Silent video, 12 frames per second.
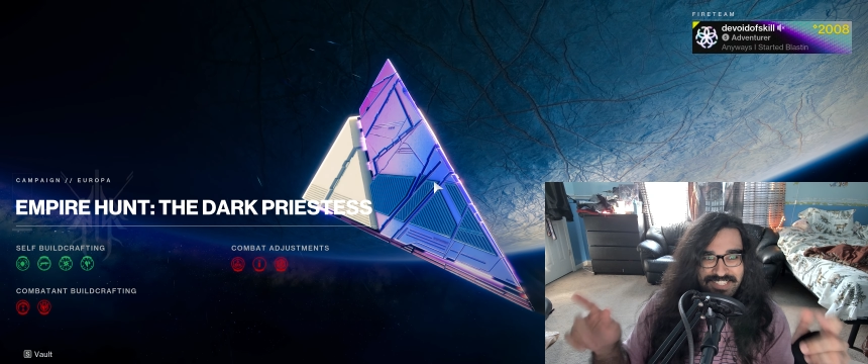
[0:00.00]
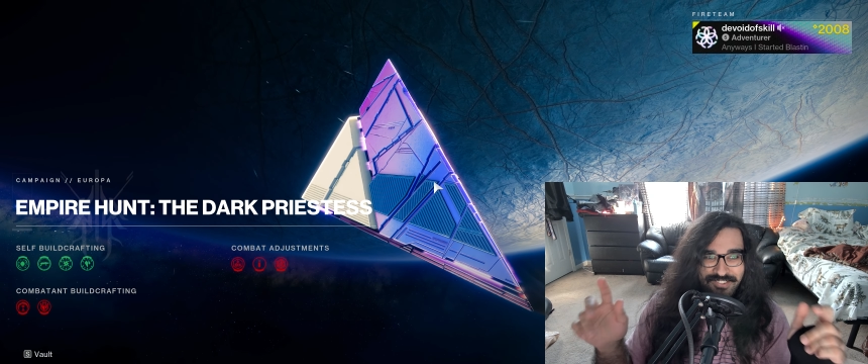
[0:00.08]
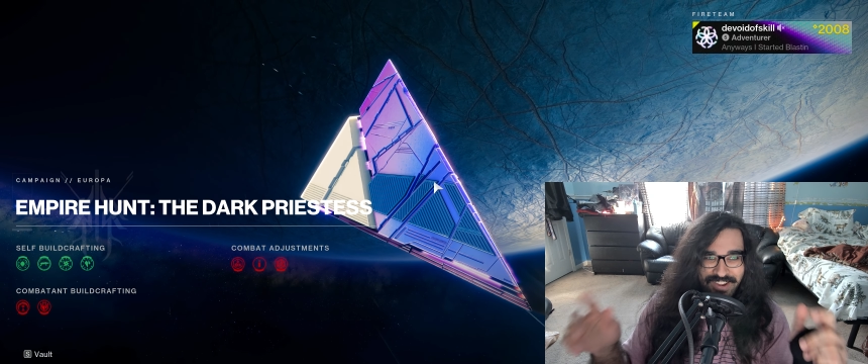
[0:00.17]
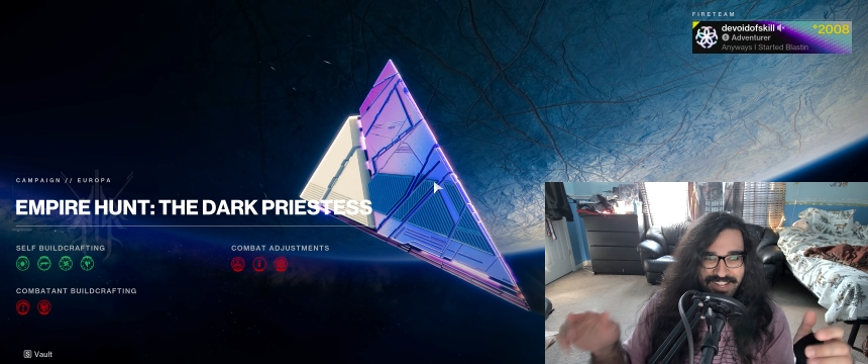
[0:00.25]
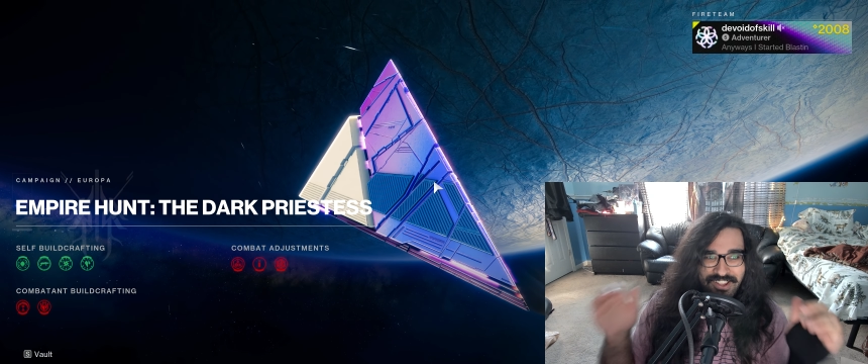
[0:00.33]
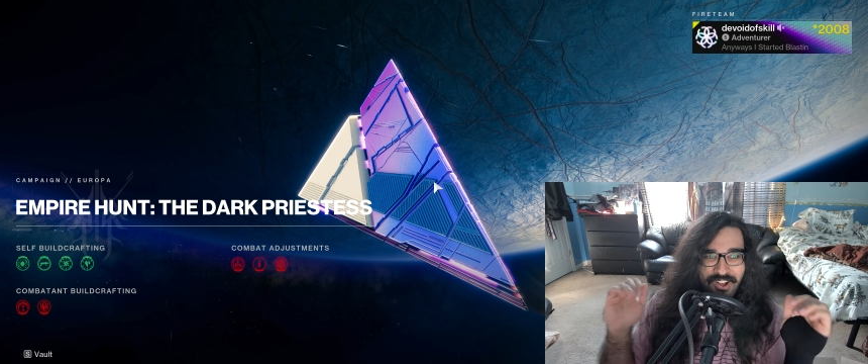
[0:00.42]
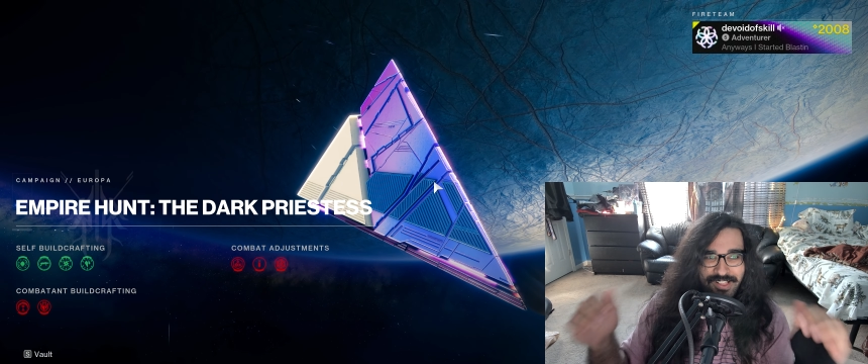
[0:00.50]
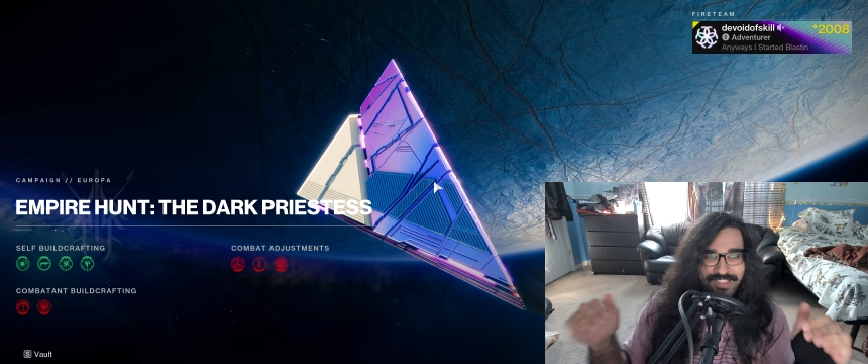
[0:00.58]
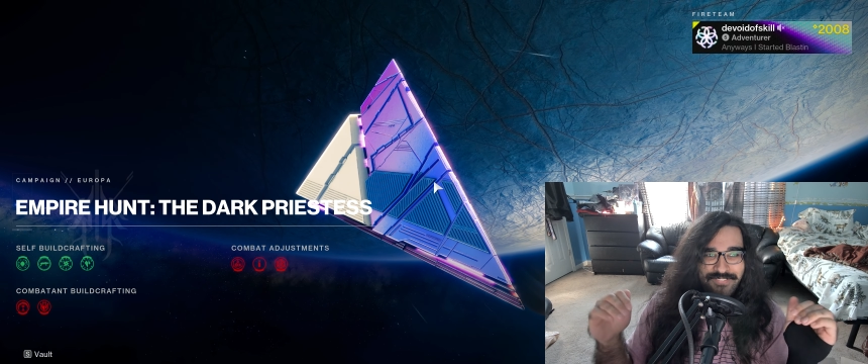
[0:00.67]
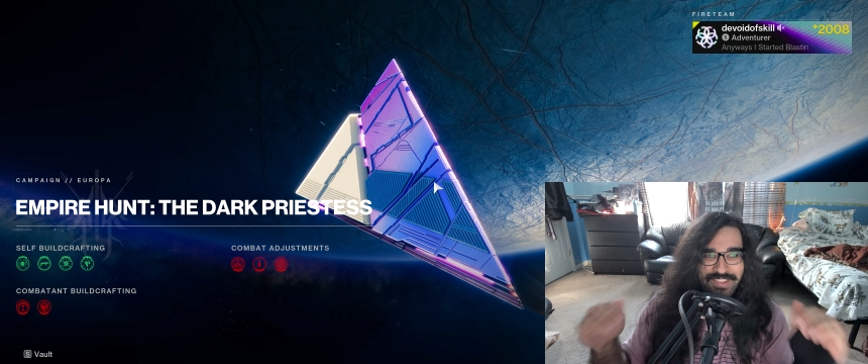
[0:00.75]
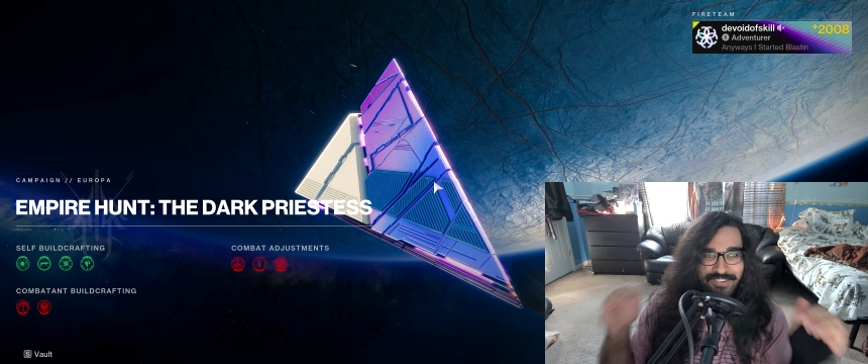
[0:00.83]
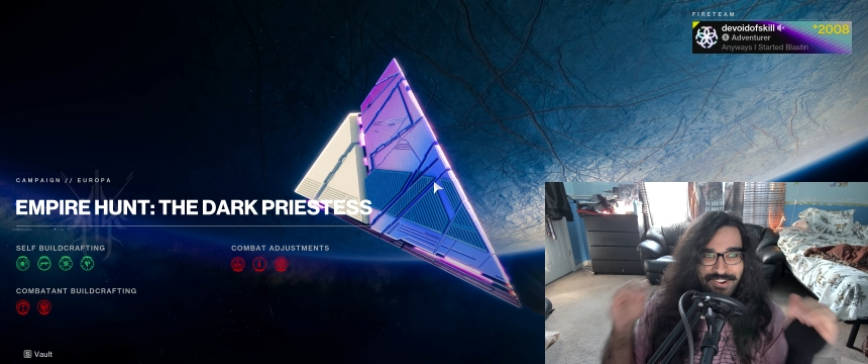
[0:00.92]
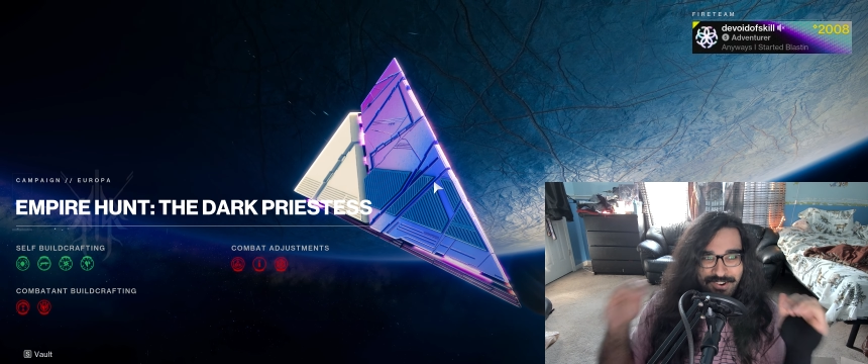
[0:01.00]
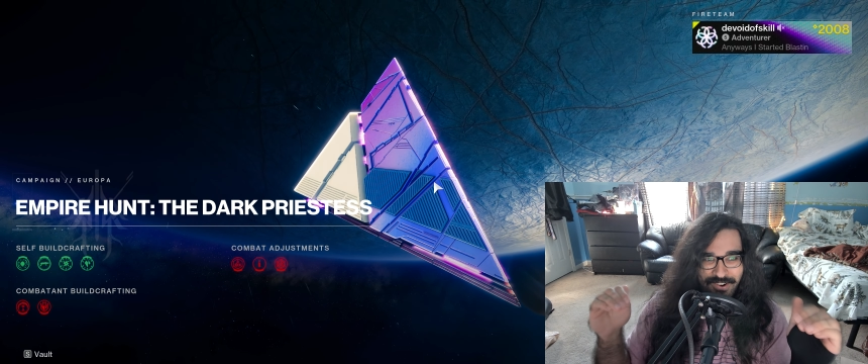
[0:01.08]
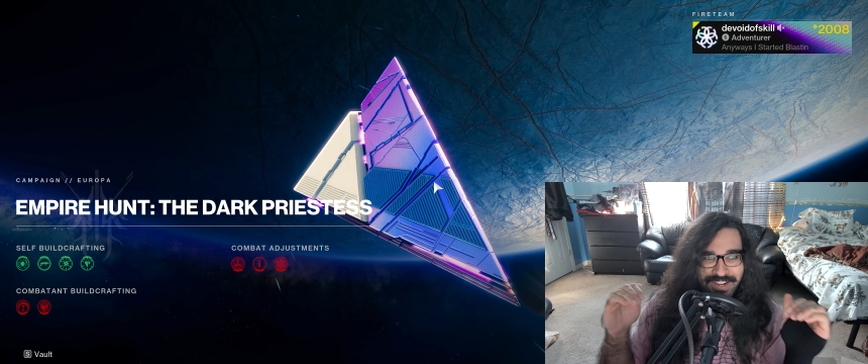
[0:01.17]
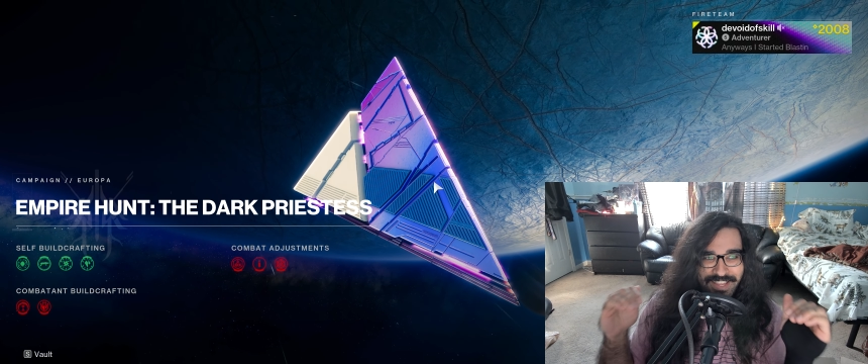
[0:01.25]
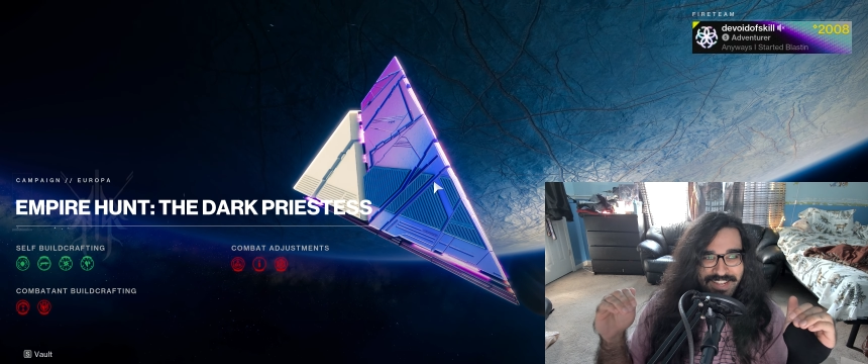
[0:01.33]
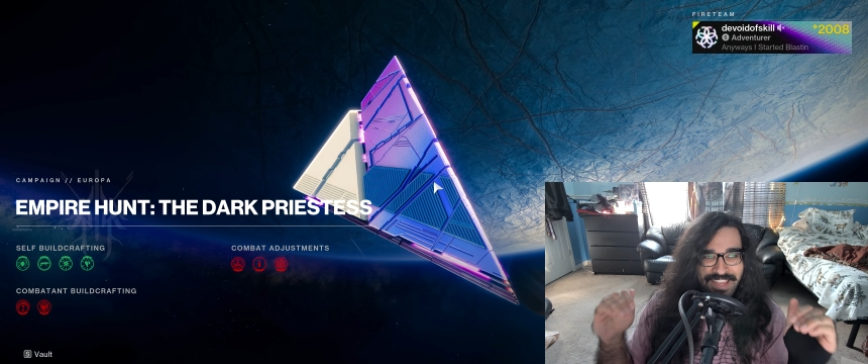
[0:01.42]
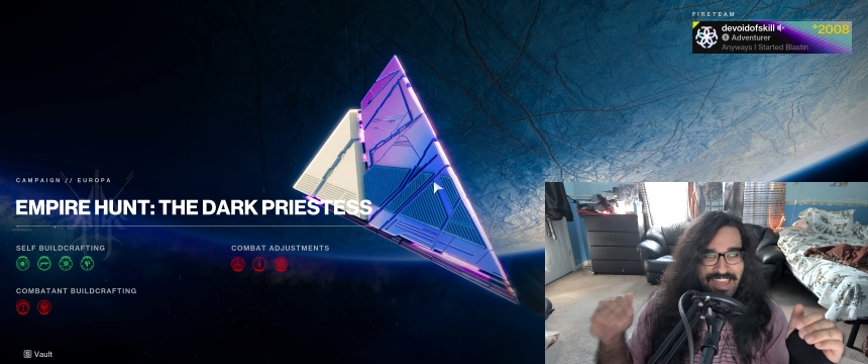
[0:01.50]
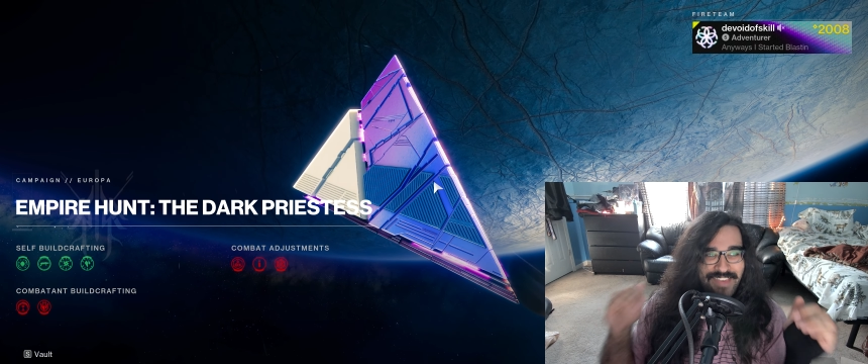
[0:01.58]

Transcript: screen calling me regarded